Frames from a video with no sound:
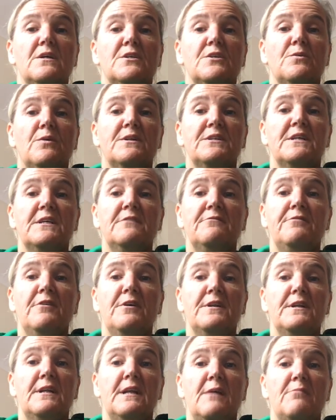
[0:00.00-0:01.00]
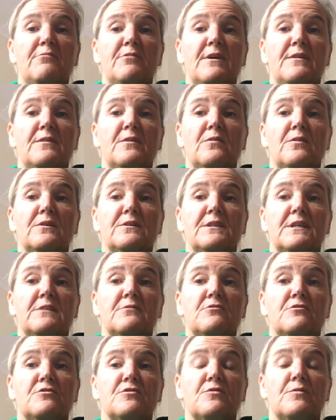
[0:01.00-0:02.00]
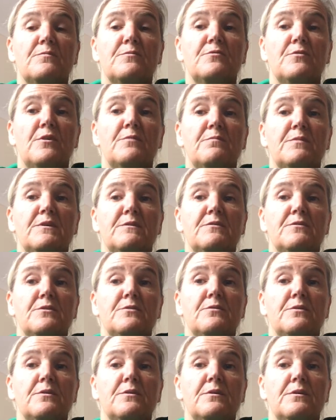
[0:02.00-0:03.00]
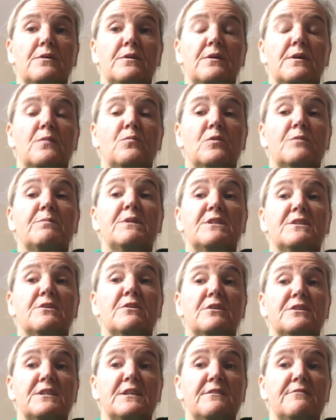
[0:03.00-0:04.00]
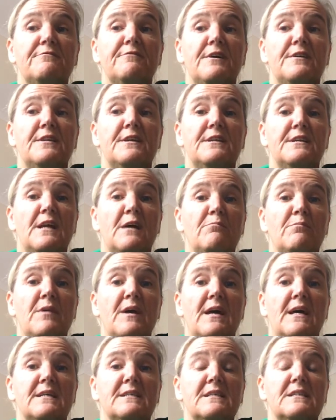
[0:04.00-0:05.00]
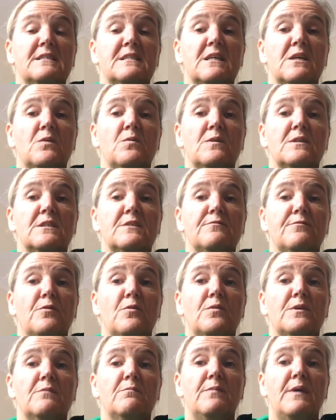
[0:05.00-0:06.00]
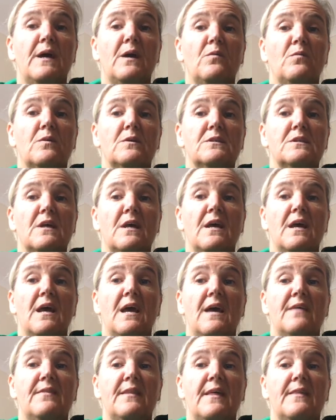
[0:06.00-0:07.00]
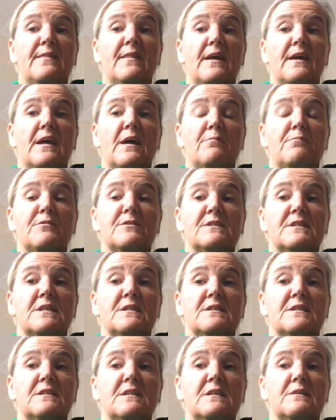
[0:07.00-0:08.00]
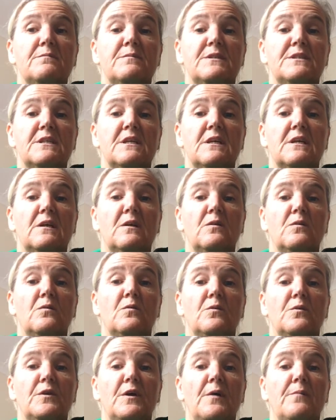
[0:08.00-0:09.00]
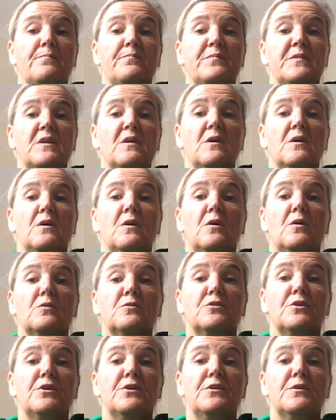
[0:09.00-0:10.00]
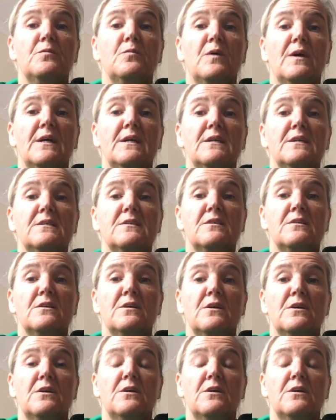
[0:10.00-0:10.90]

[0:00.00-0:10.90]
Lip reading: To identify and elaborate the content descriptor would be to identify that number has a sequence forward and backwards and that they are presented in a particular order. Alternate ways